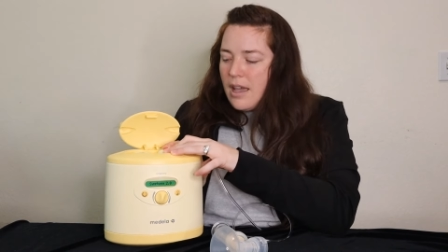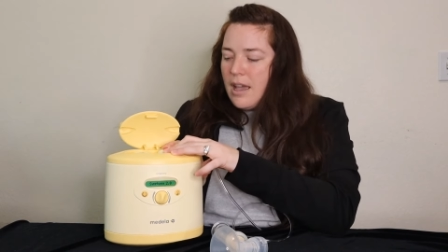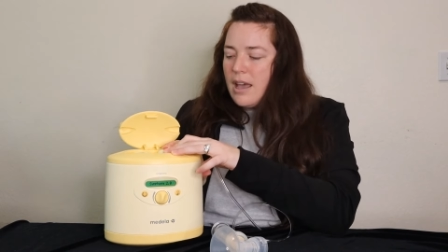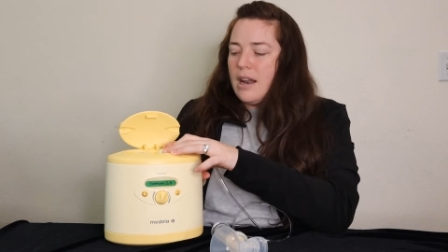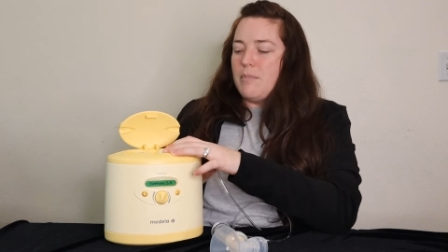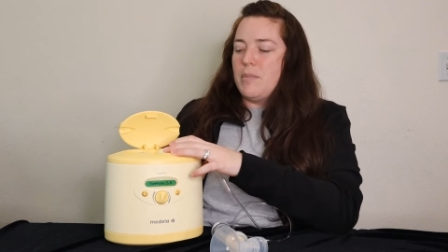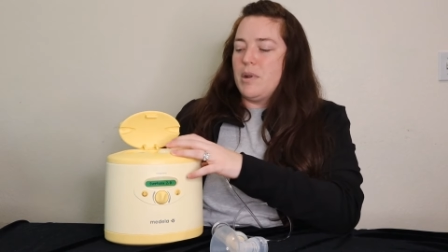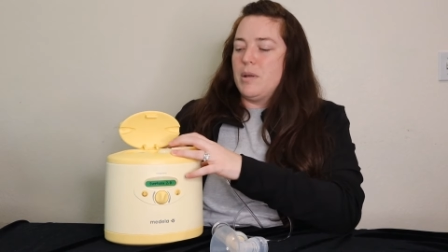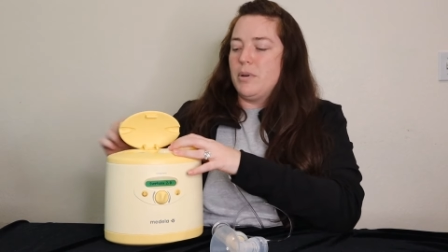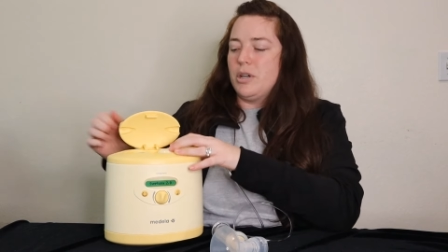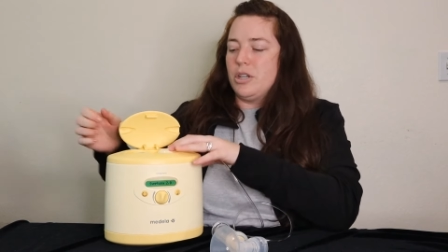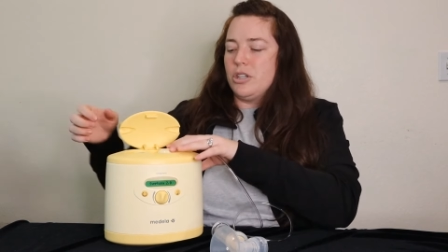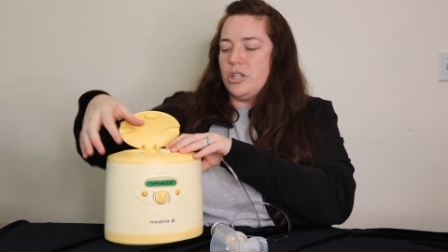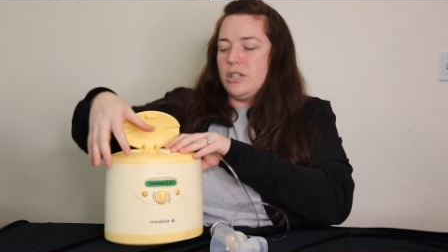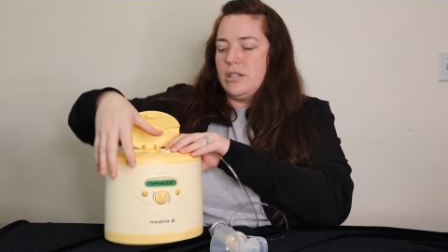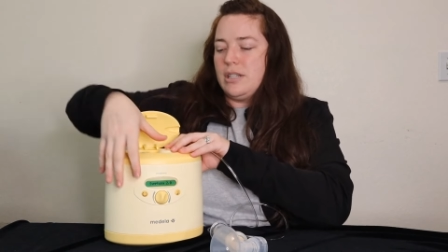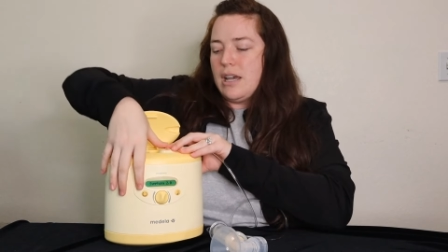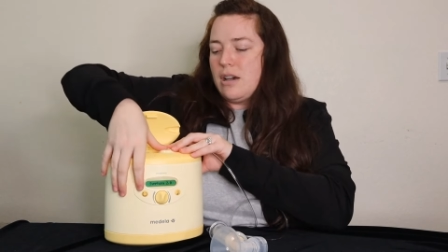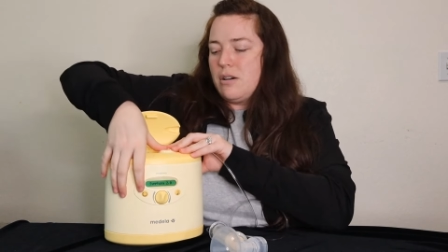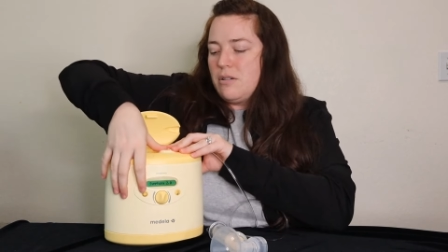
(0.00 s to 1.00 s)
And I'm going to push
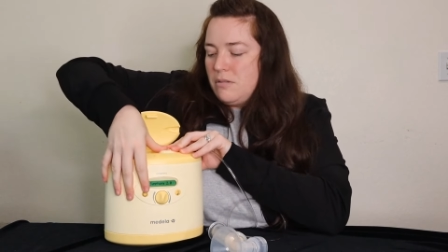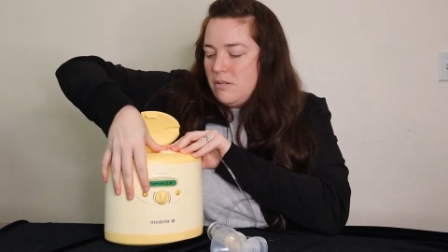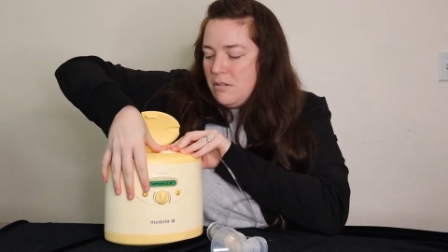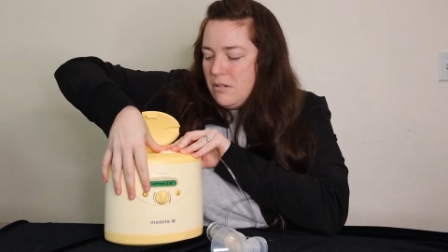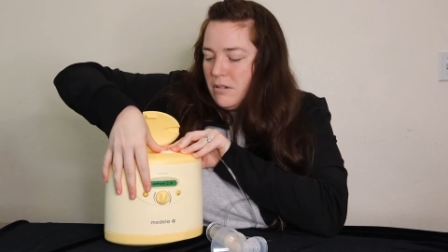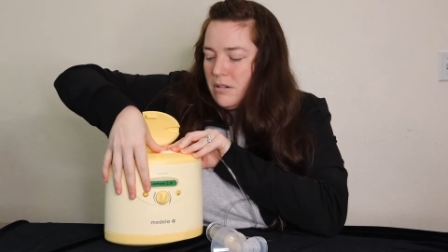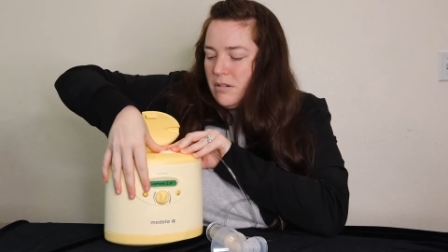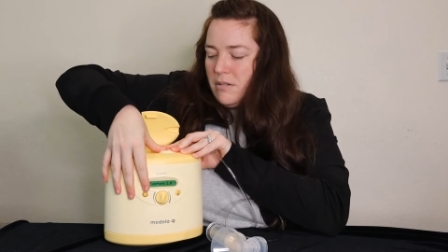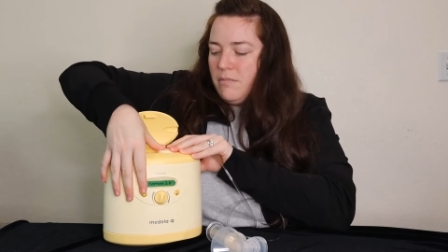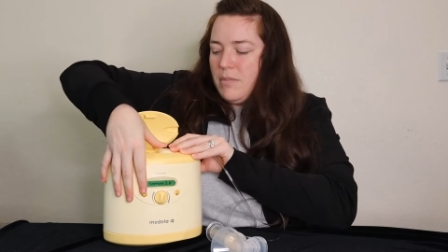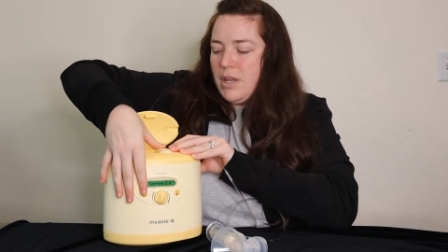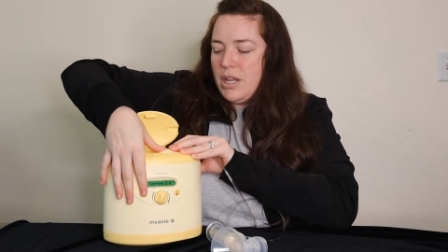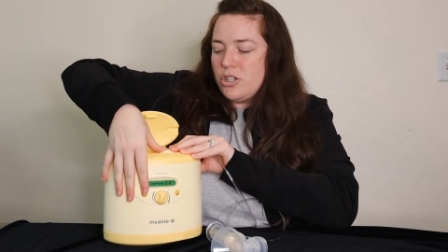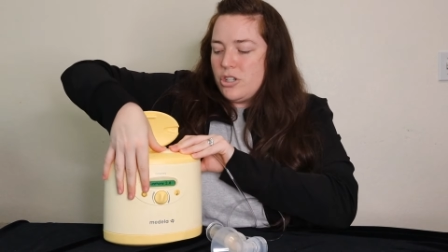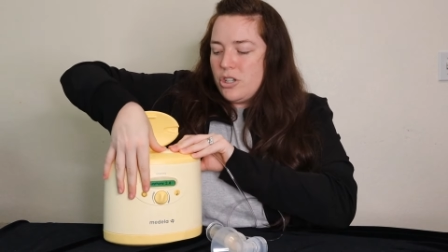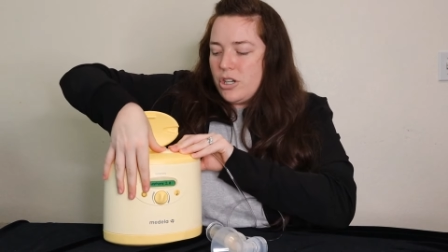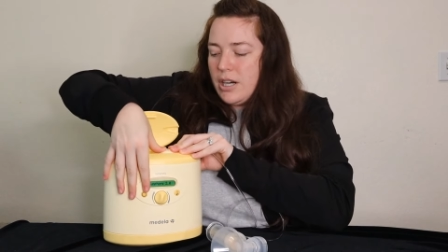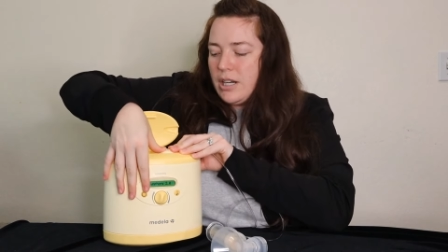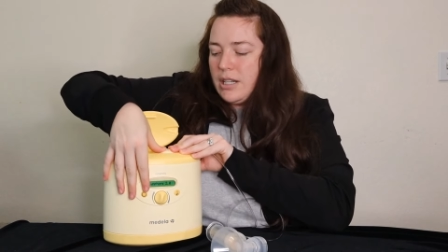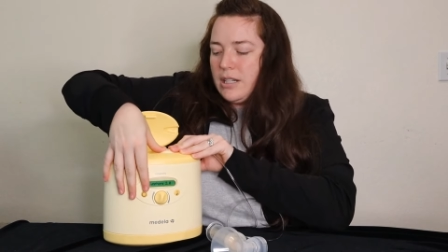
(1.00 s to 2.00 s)
it down. Make
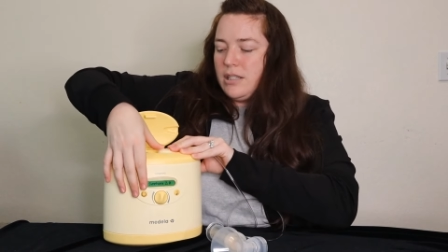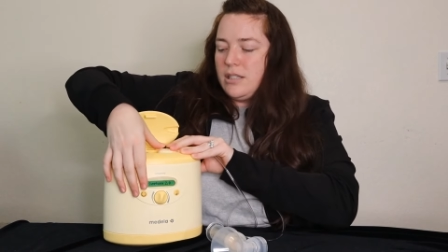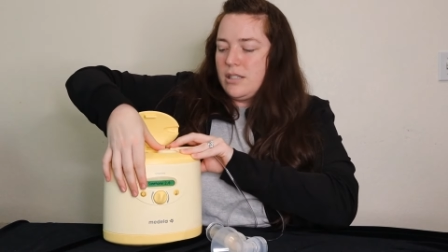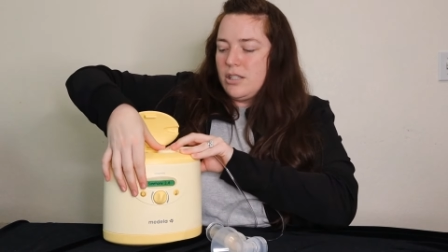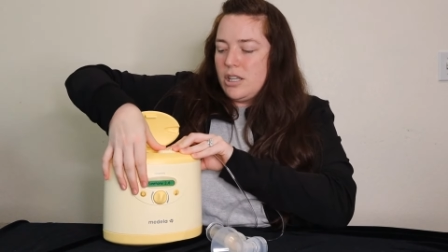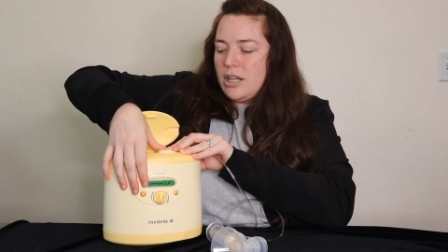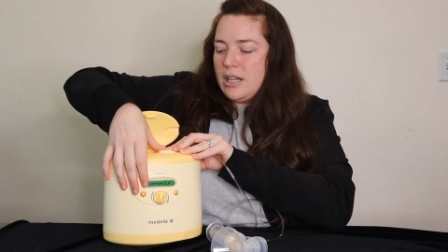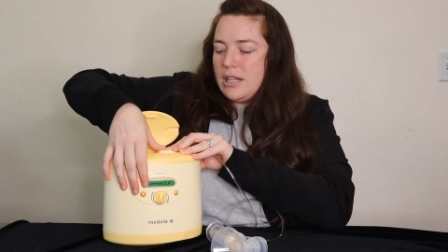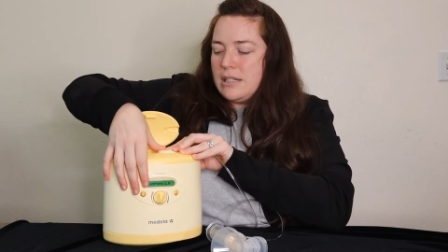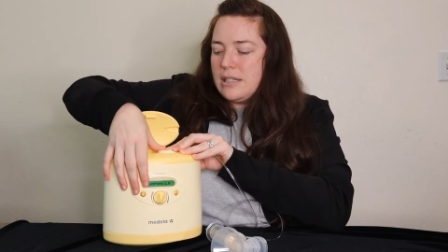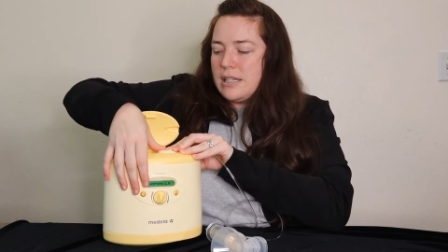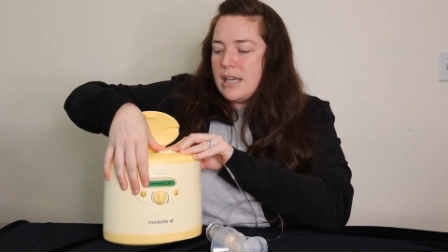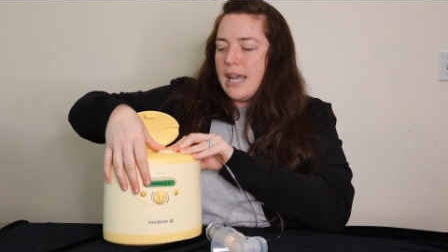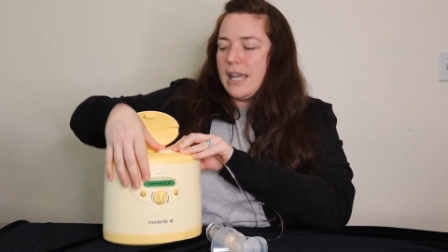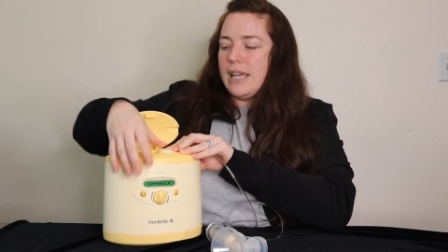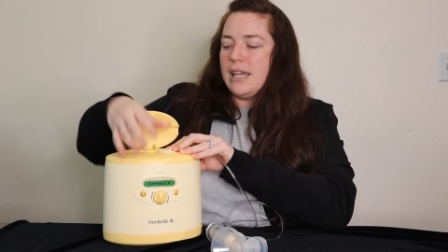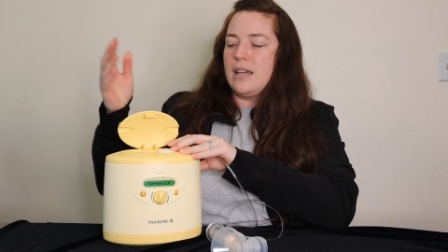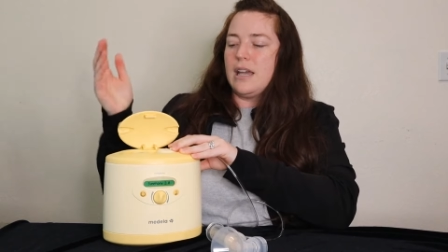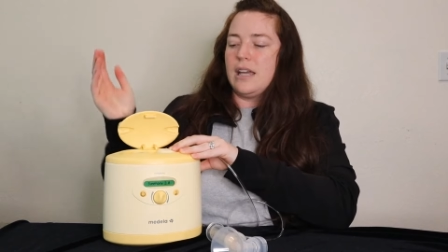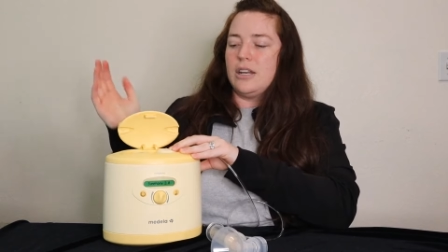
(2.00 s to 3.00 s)
sure it's good and
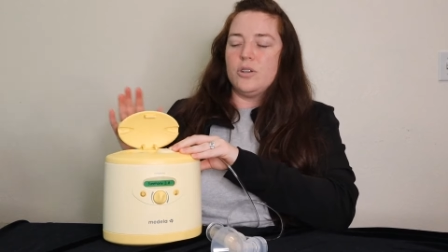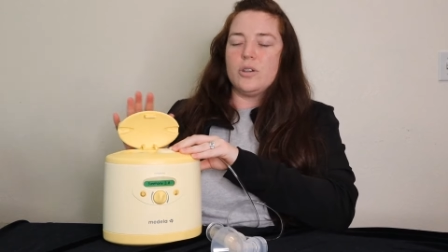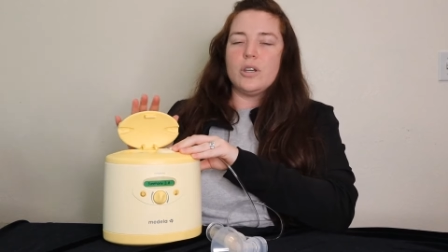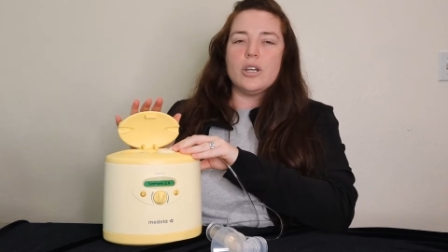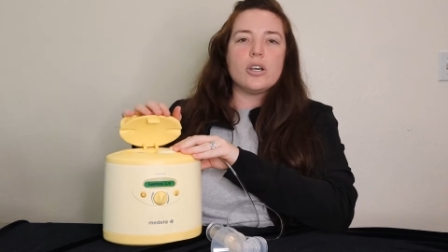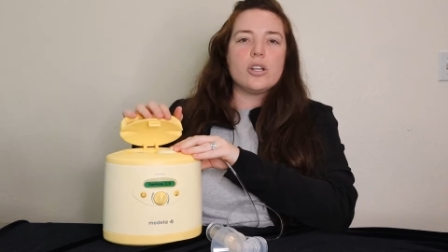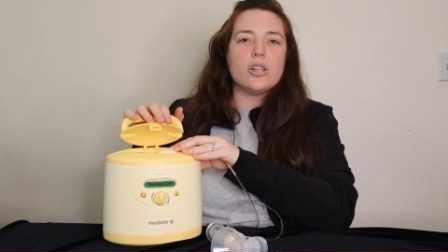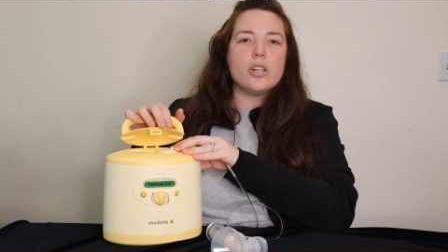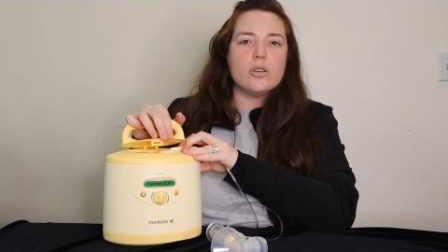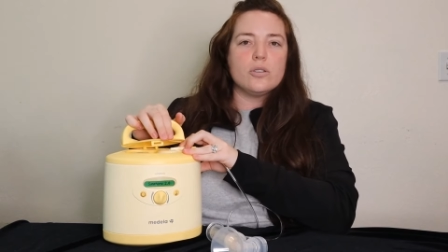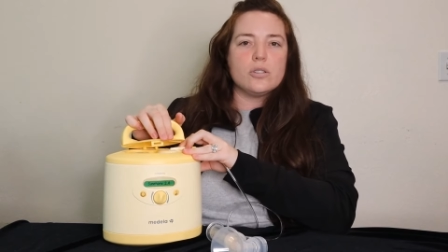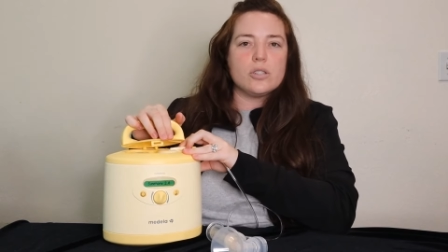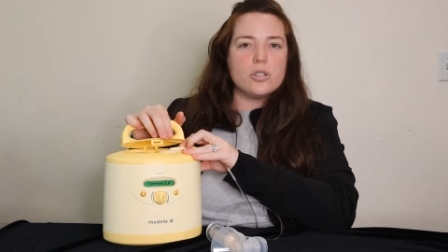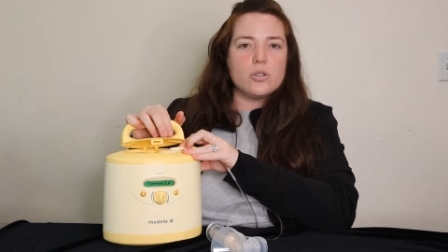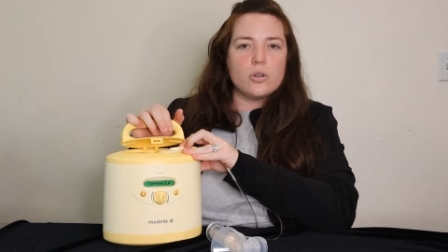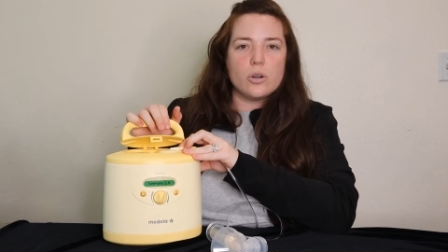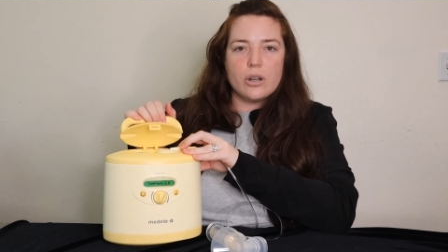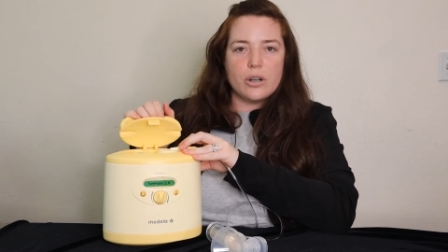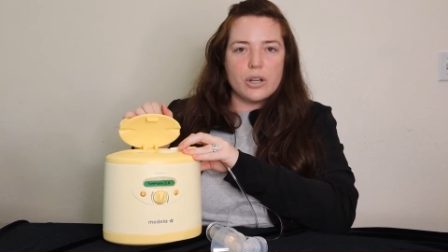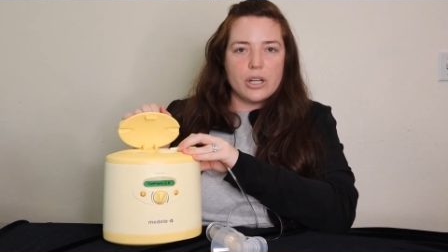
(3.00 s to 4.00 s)
tight, and you can close the
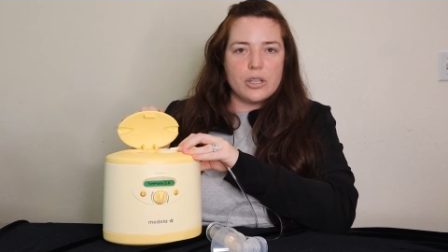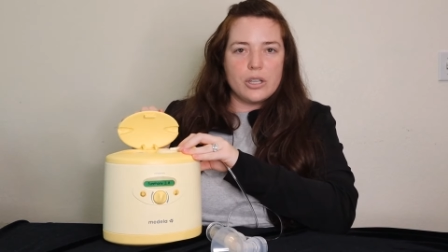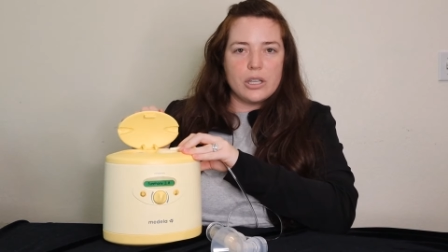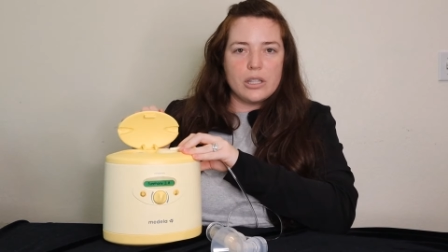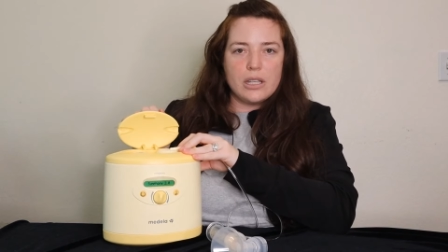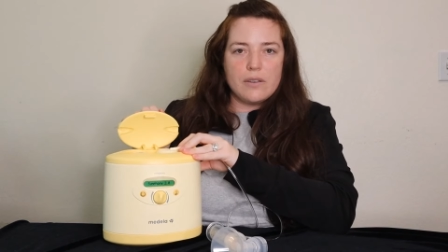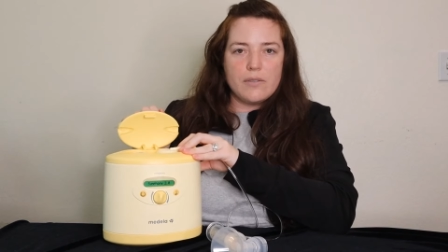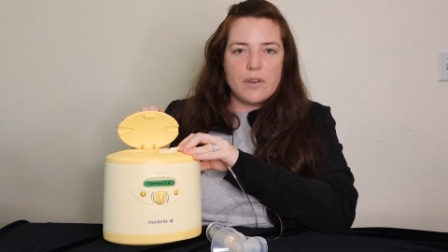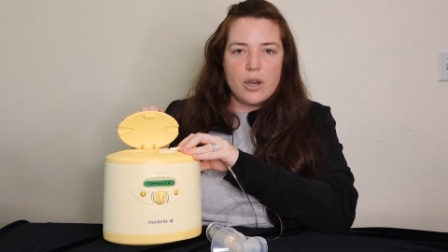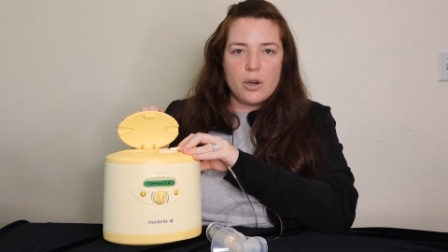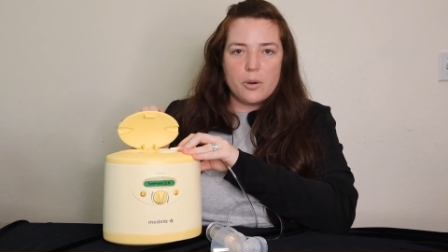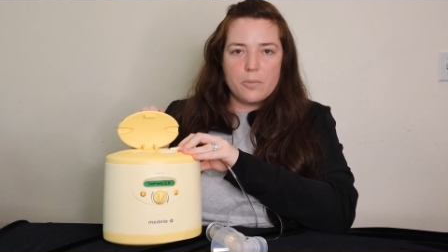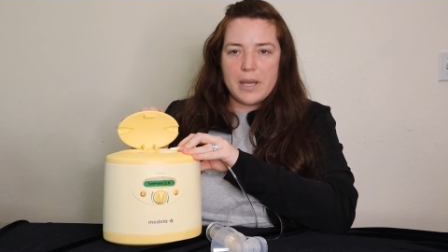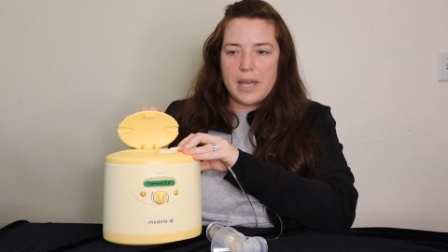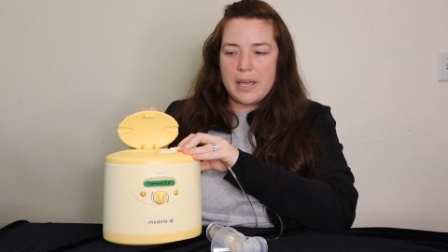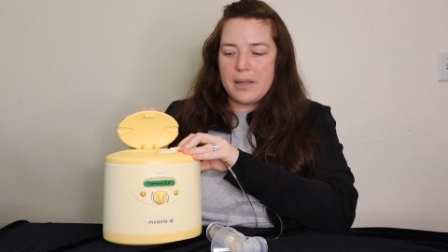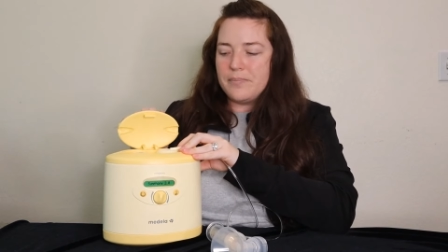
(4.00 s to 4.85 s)
door or you can leave it open.